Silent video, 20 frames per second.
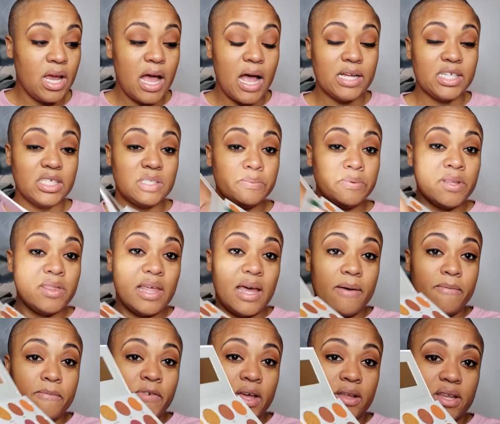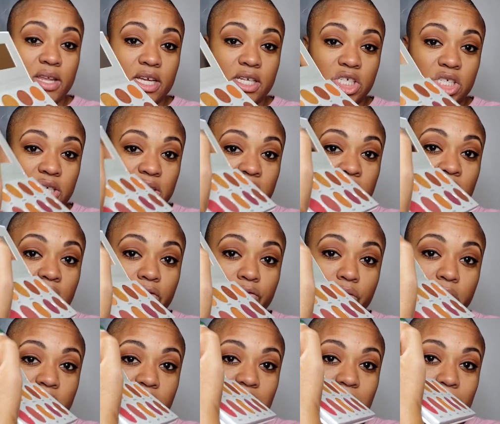I just put that foundation
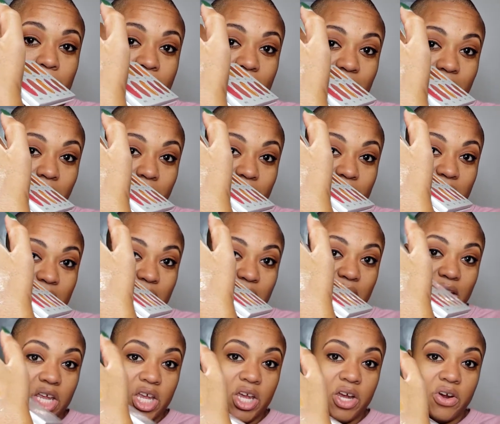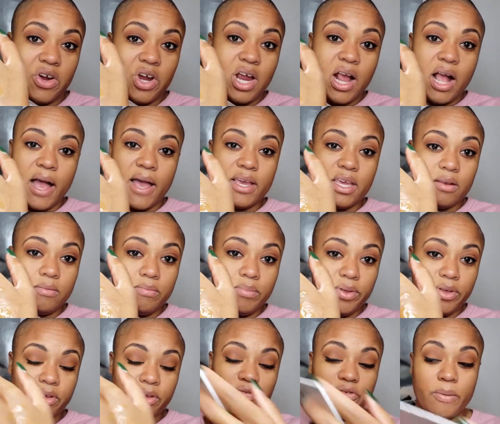right on the back of my hand here. I can
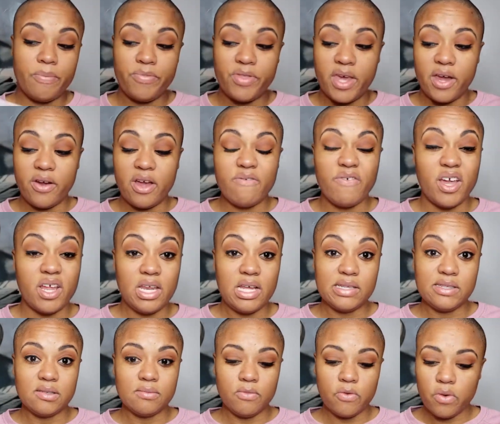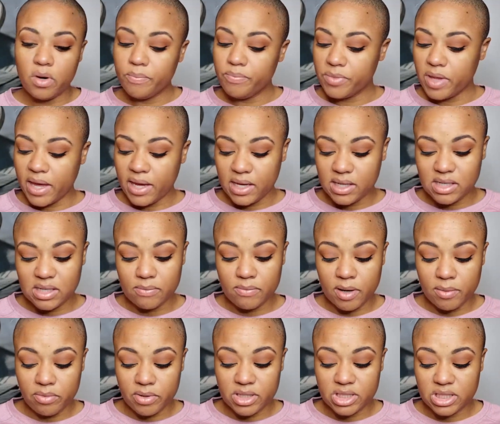build from there if I need some more. I can dip
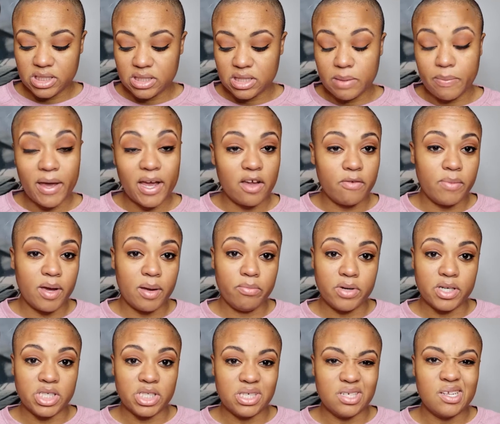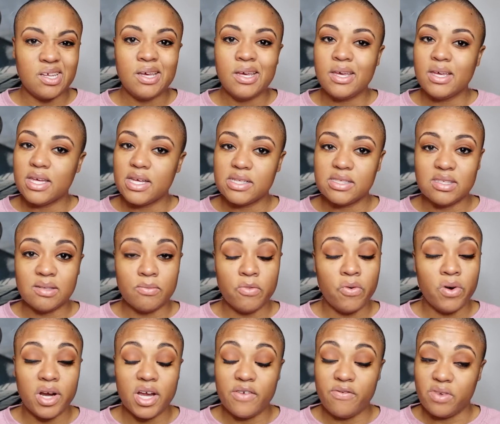my brush in, the back of my brush in, get some
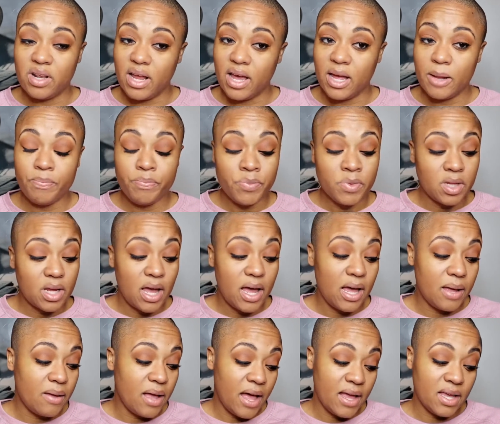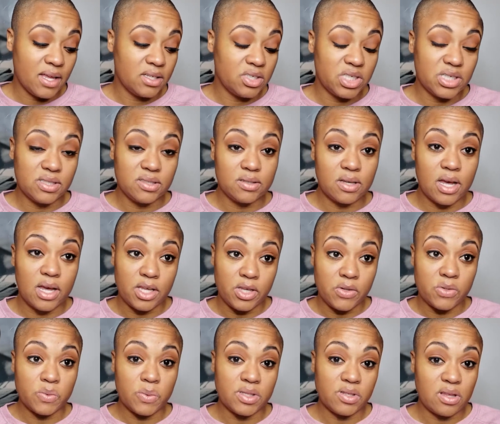more. If not, I can just
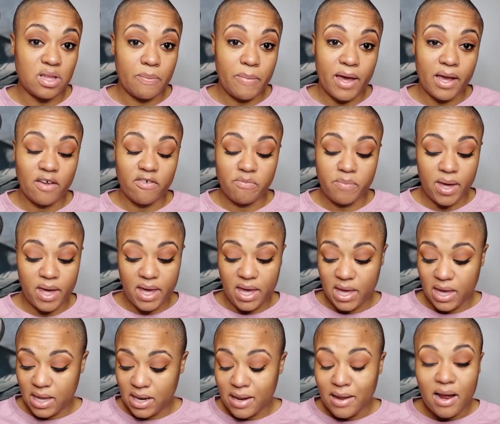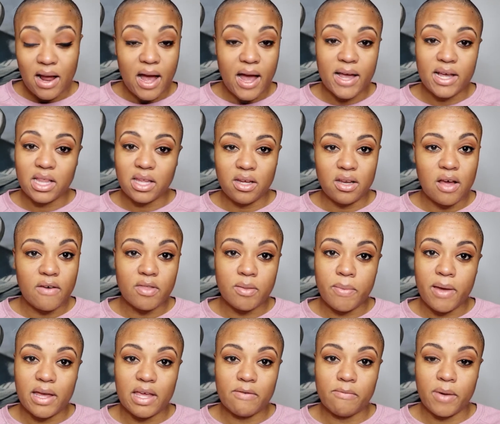use what's on the back of my hand. I clean off the
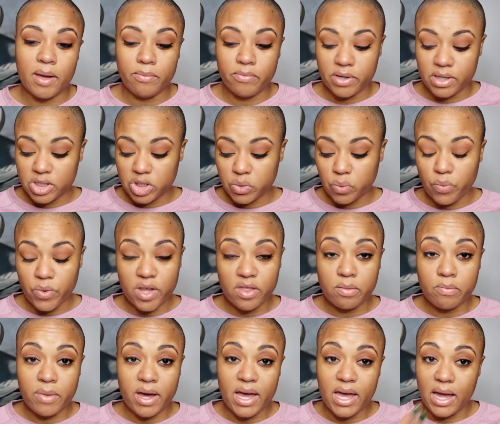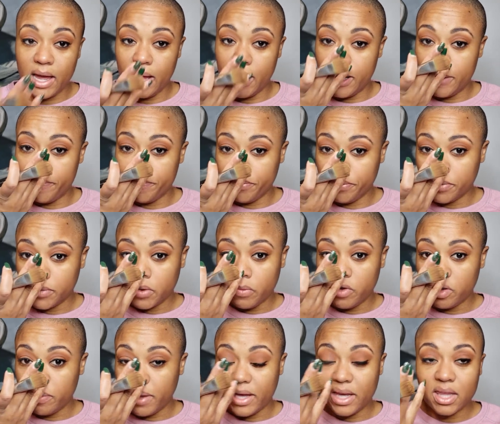back of my brush with
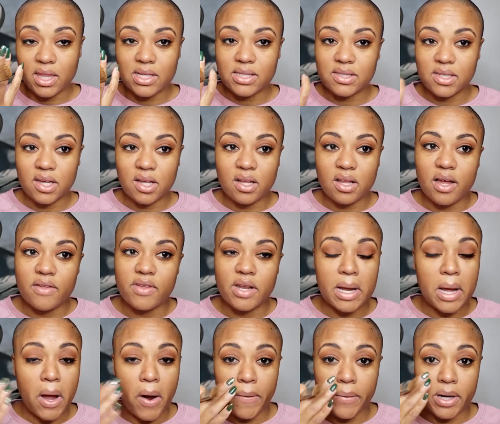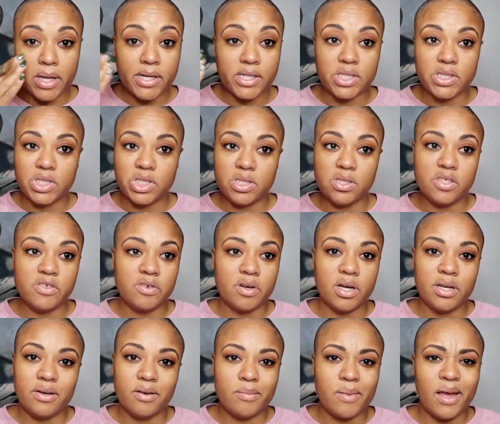my cleansing cloth that I already just used for
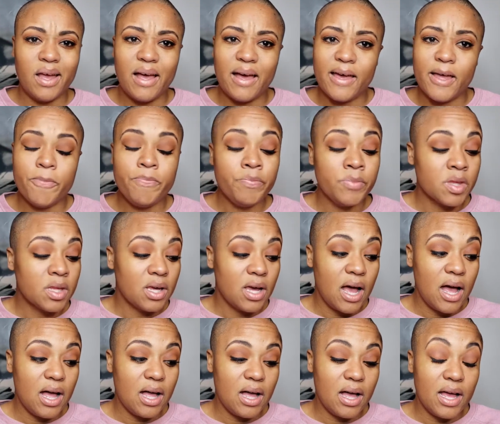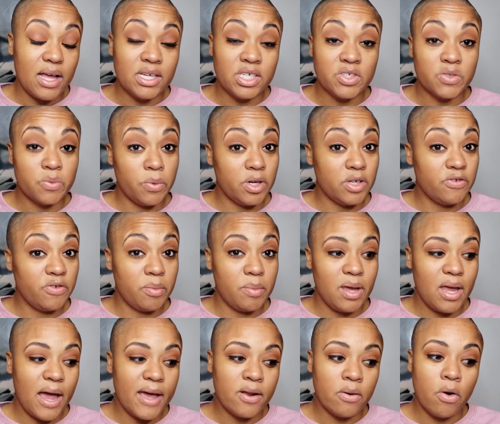under my eye. It just works for
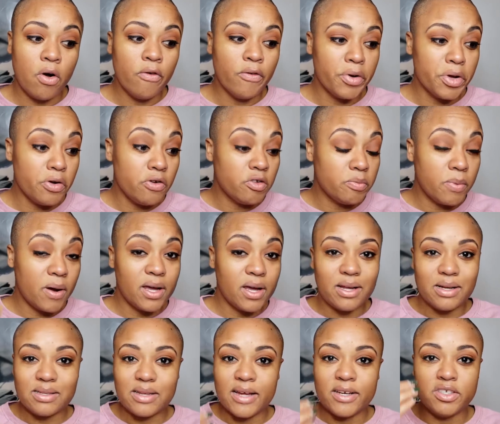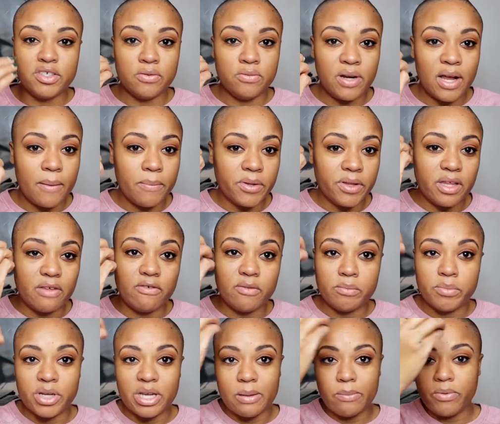me. I don't overuse product. I do not believe in
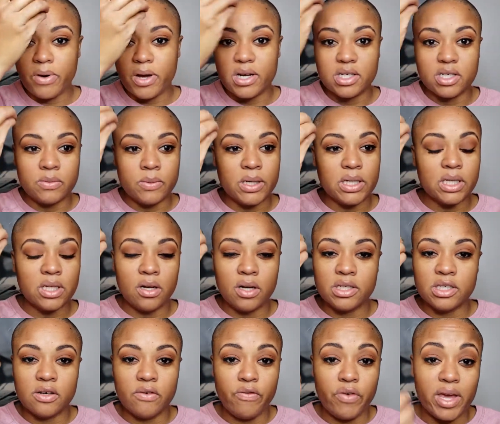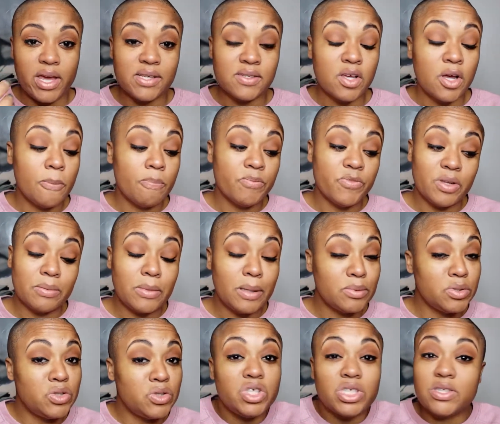putting product directly on your face.
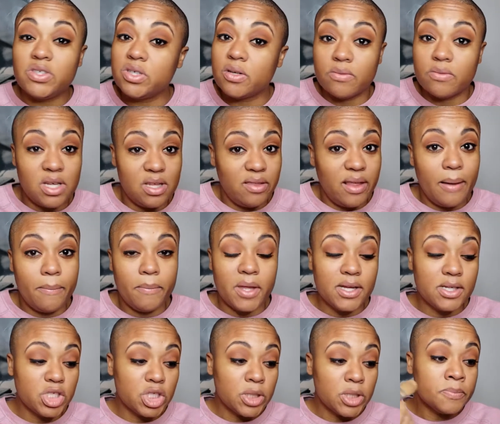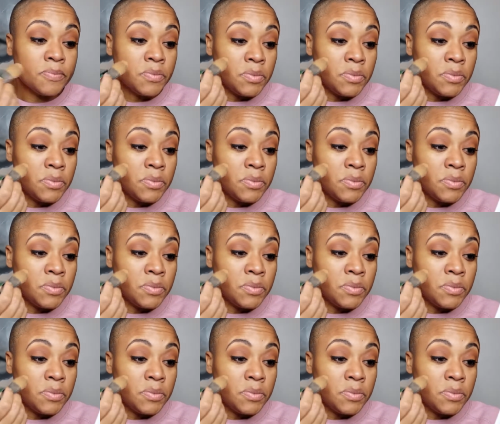Sometimes you just don't need that much.